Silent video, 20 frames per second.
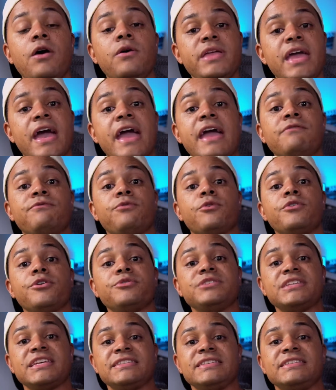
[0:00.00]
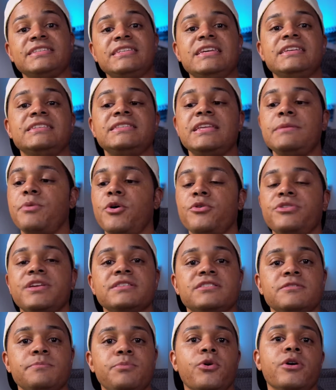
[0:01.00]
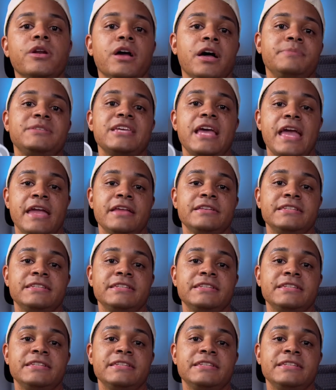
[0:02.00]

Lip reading: Oh yeah, and for those SSDs, they both can support up to 8